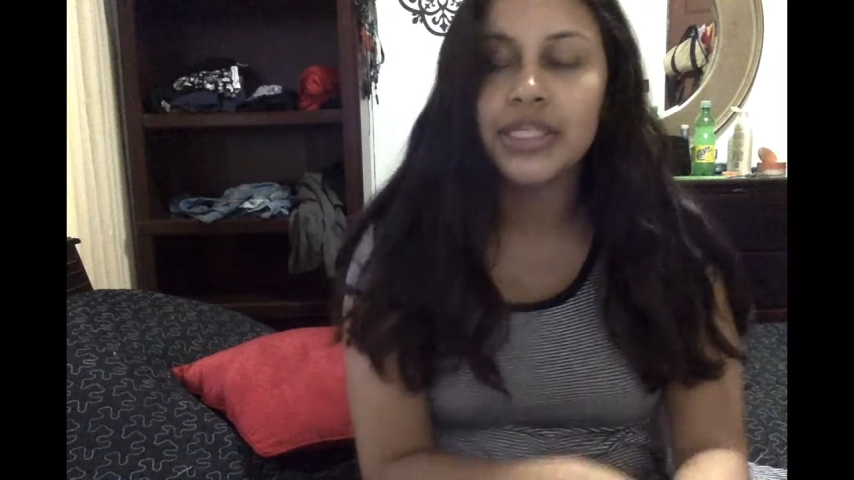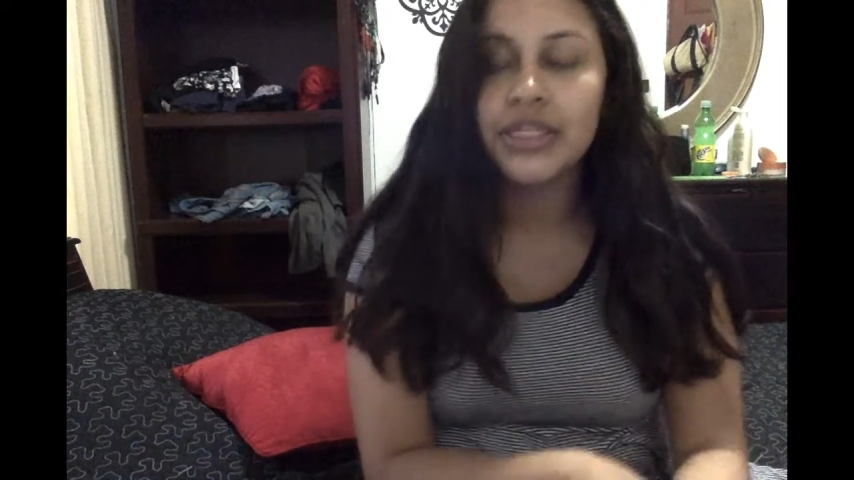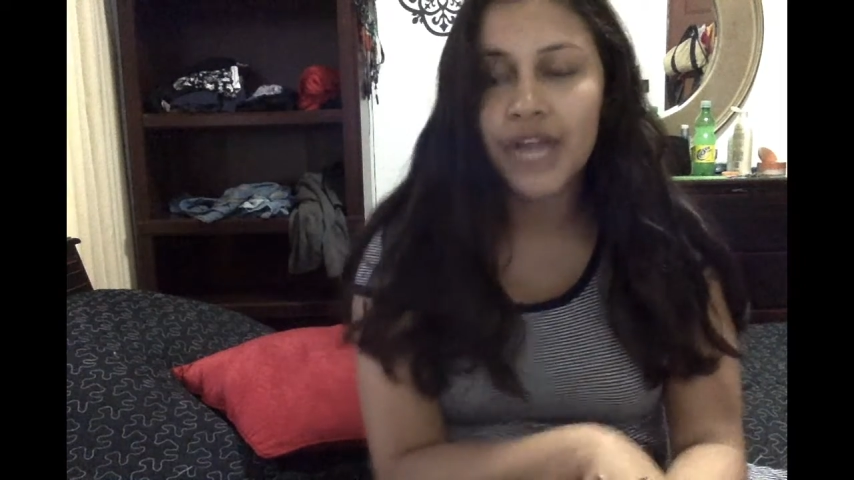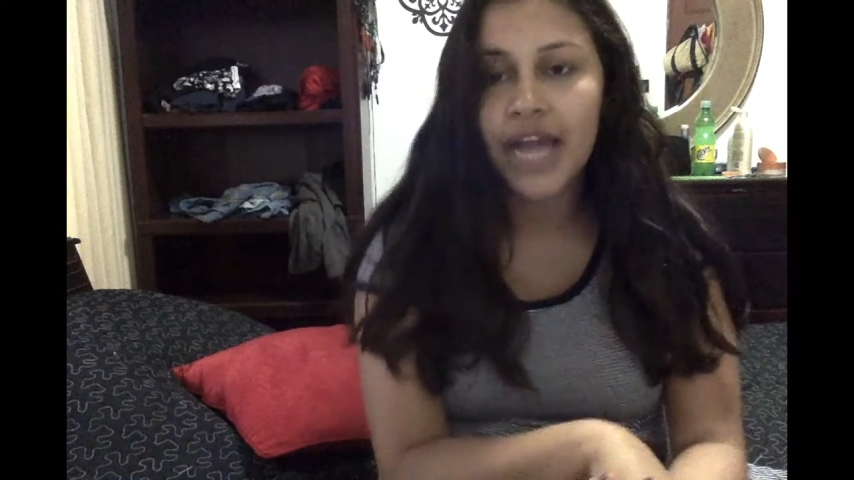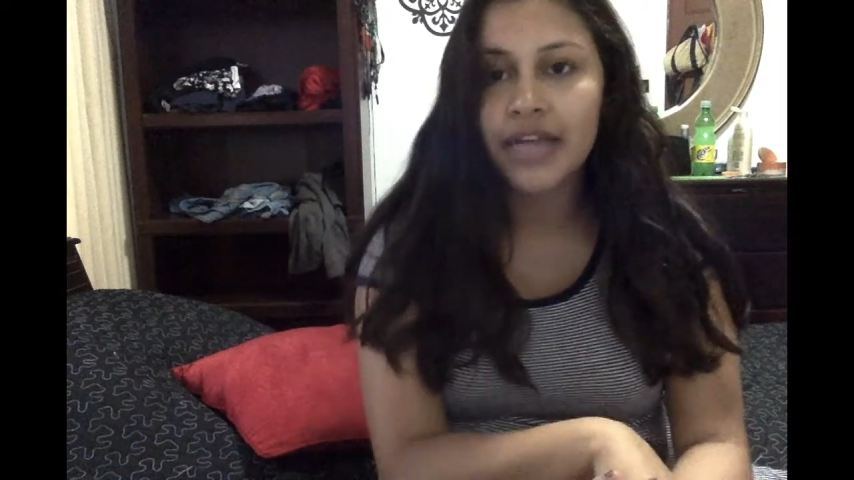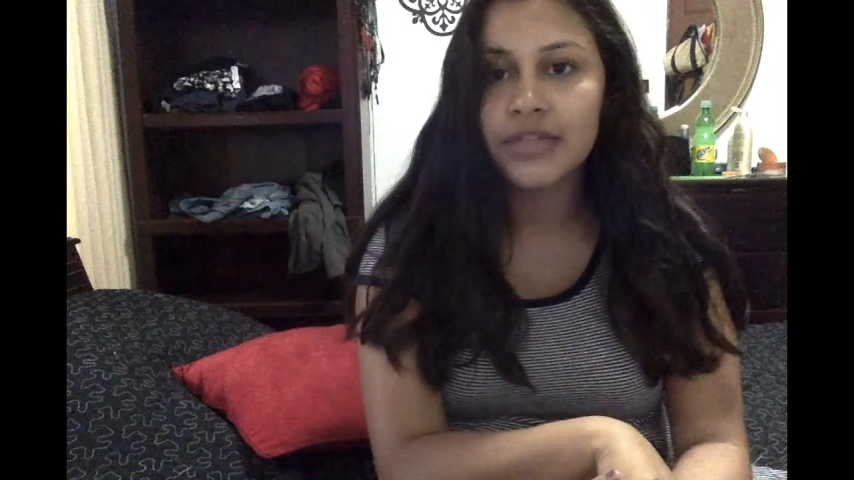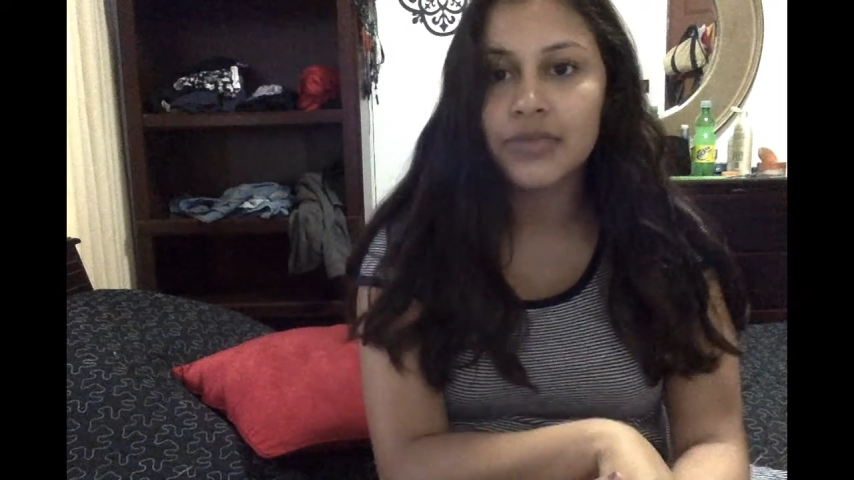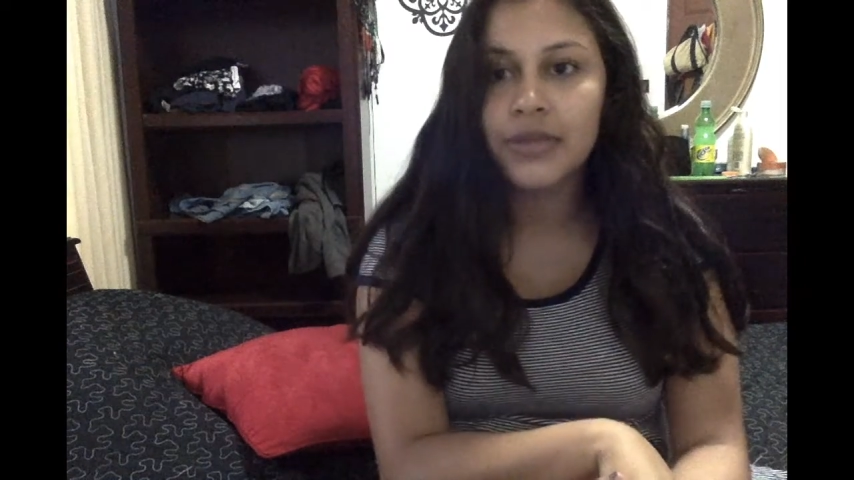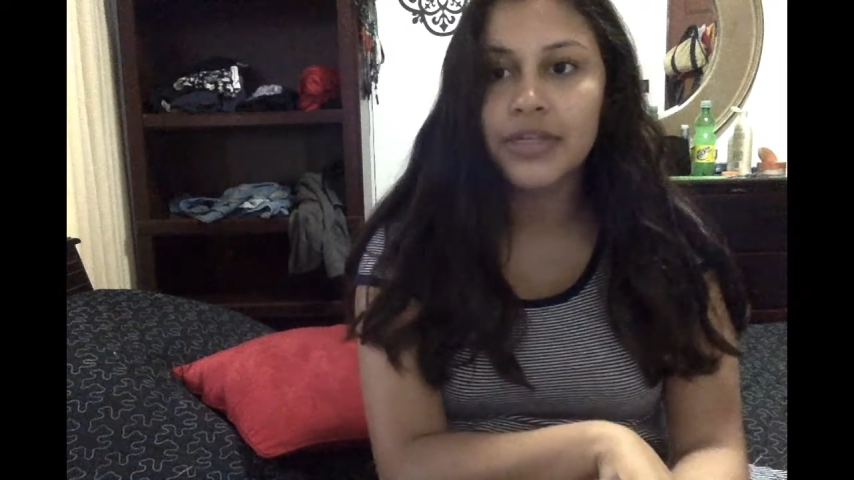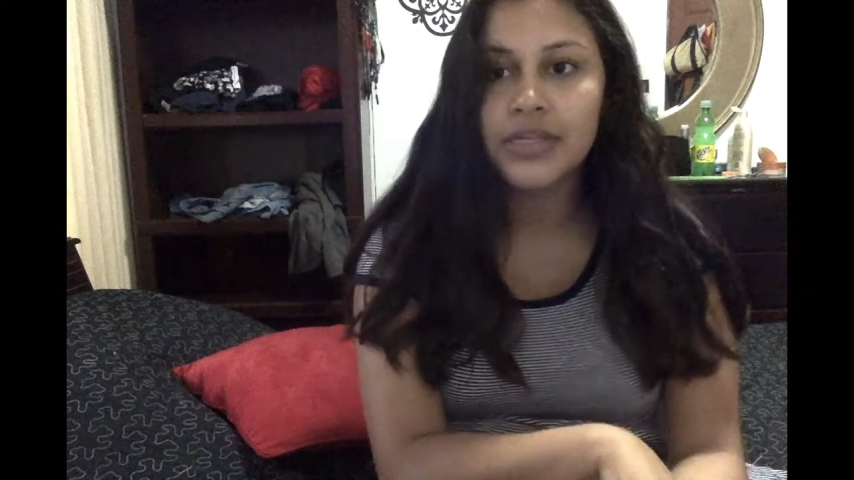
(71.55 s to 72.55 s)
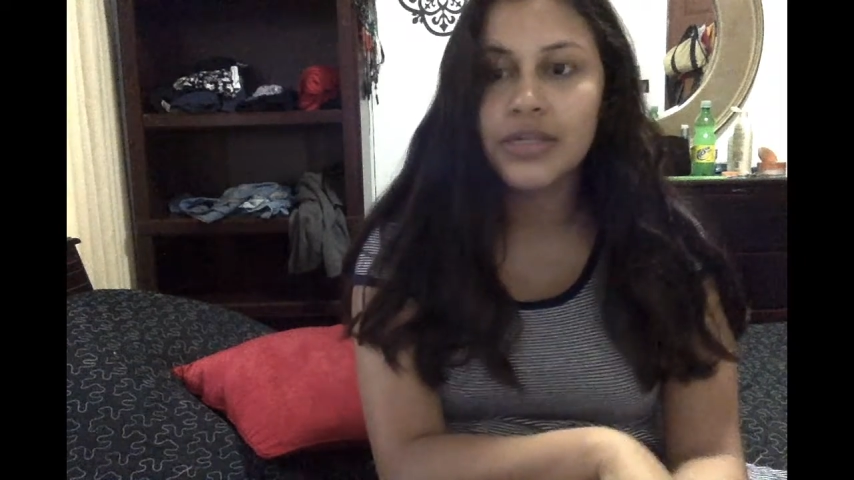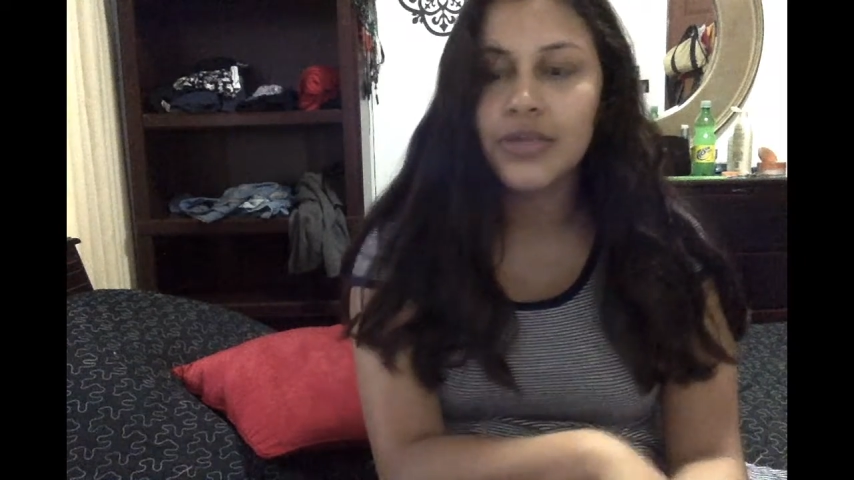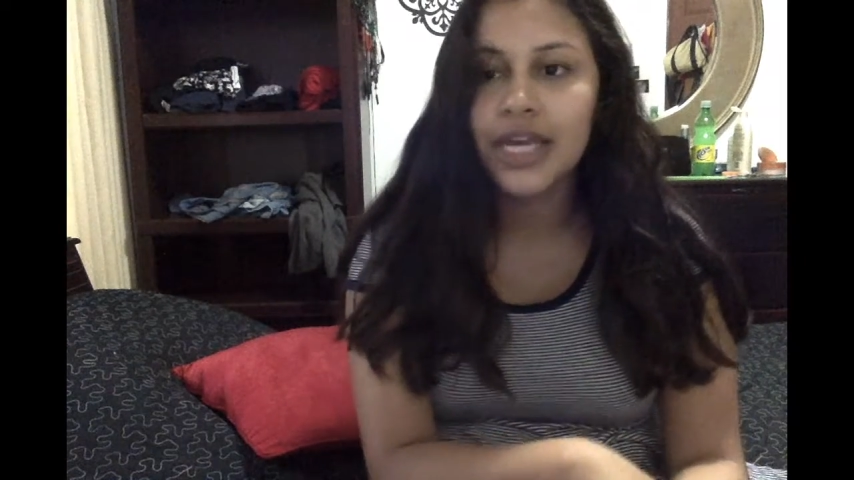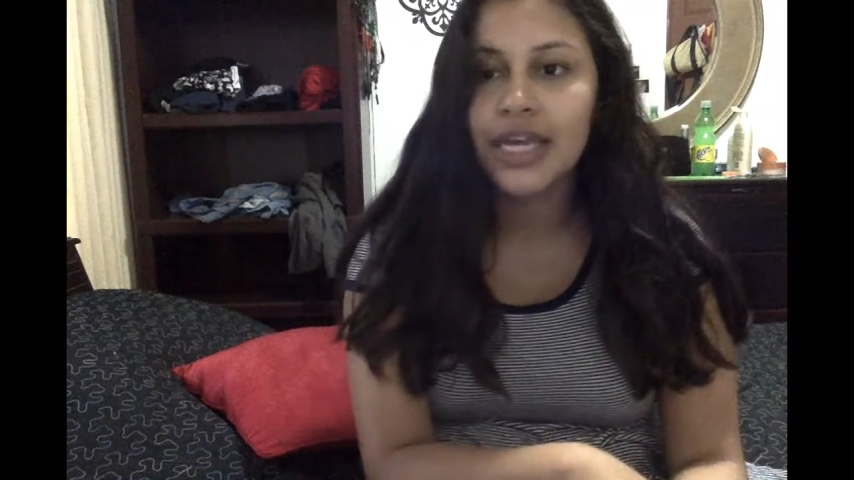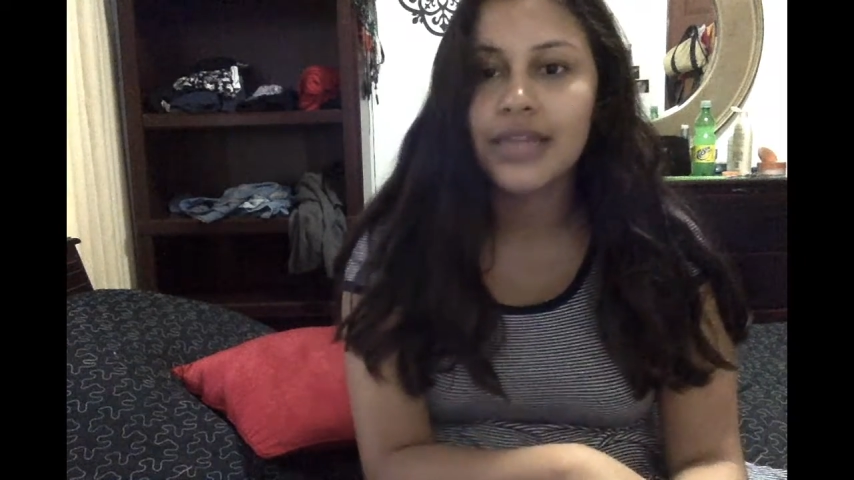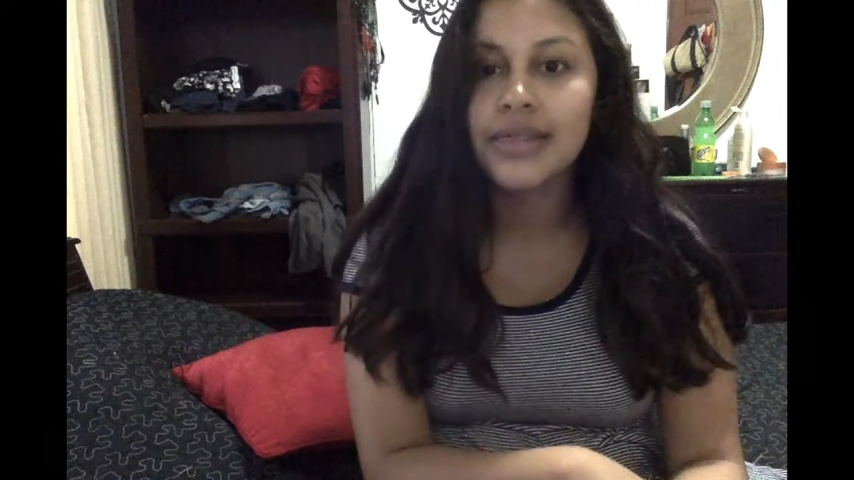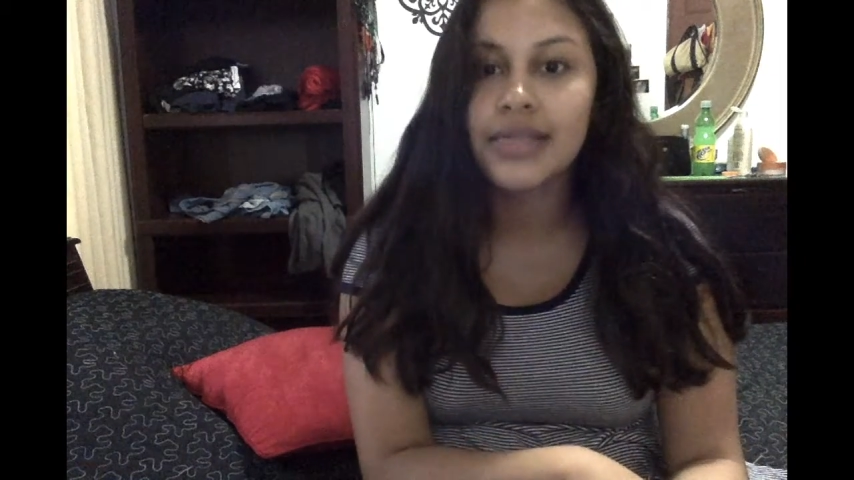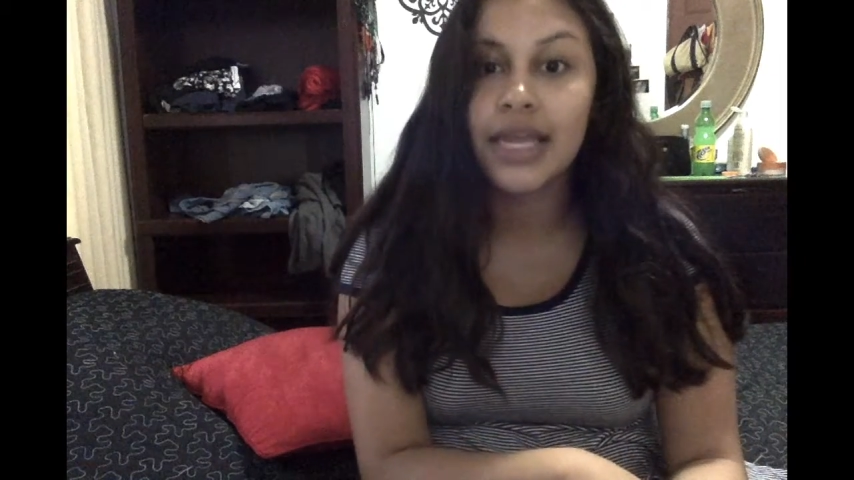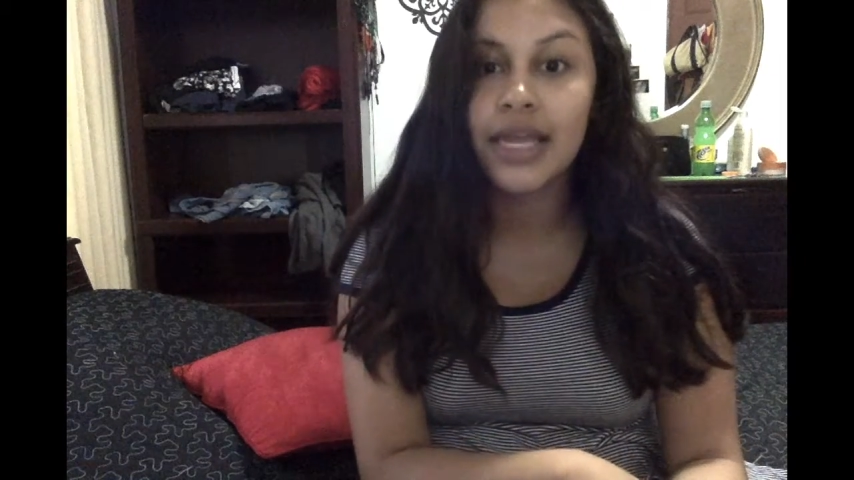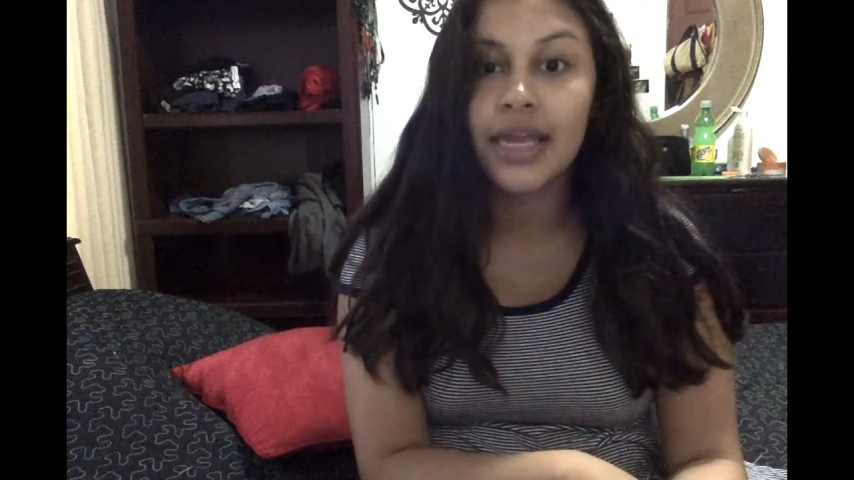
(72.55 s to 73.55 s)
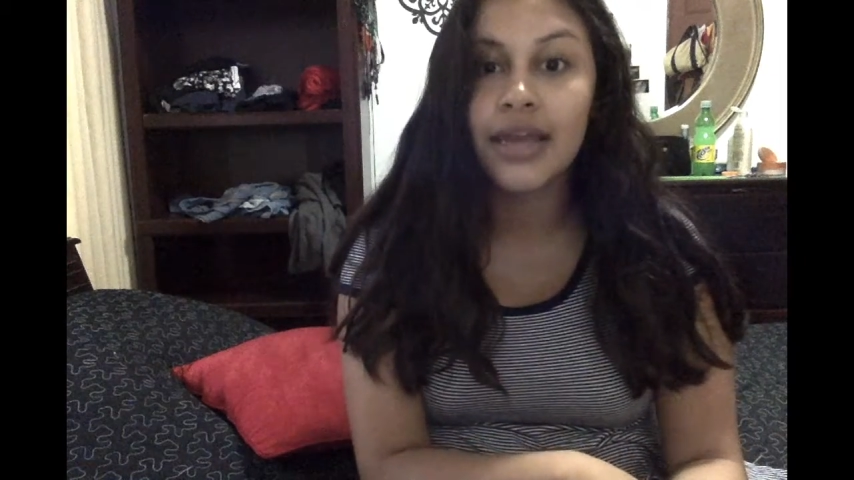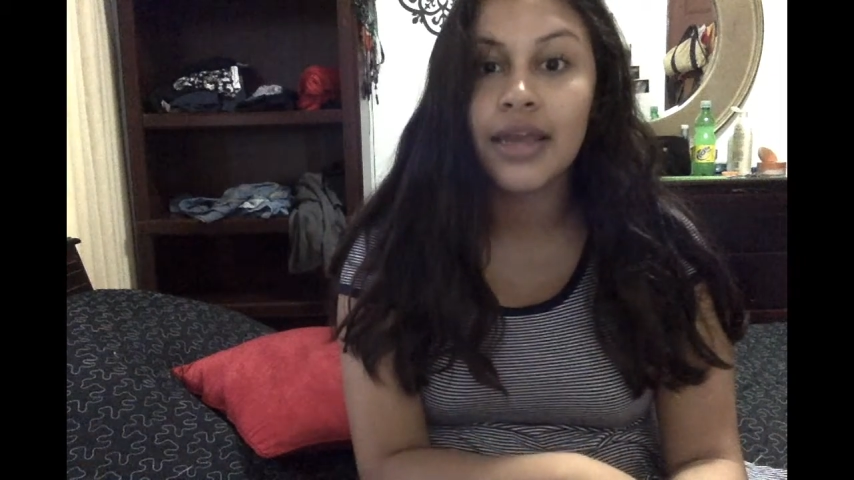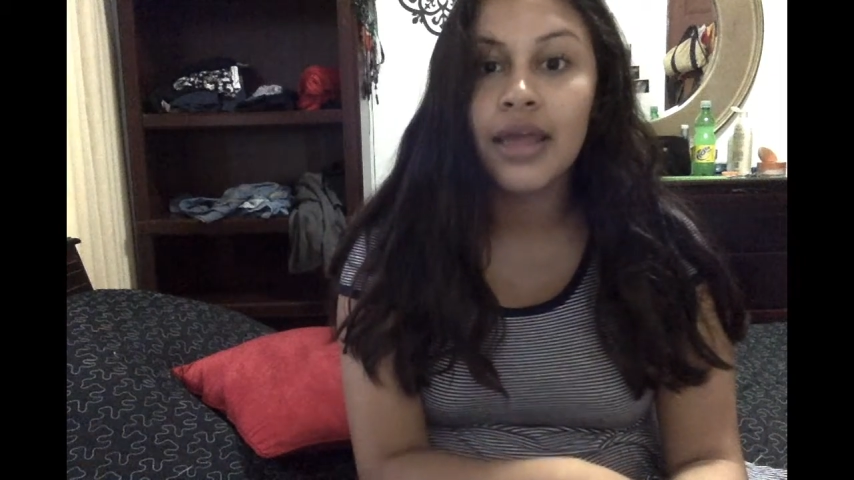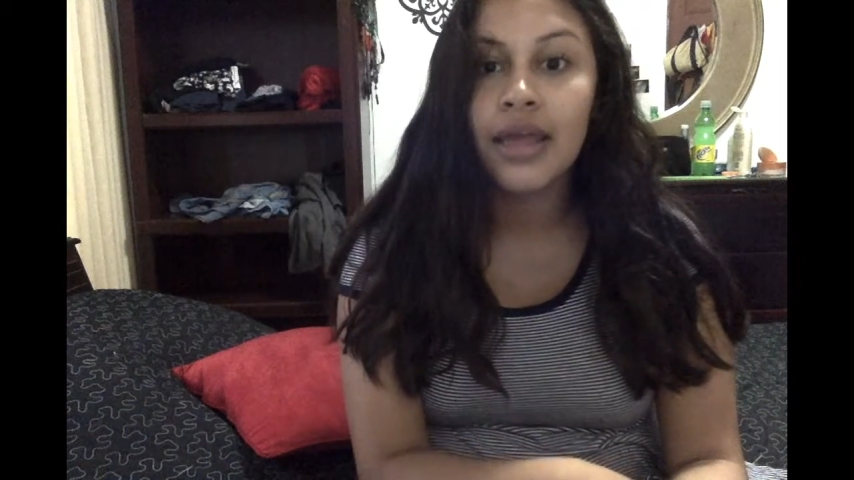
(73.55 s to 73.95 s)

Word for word: to interact with the students and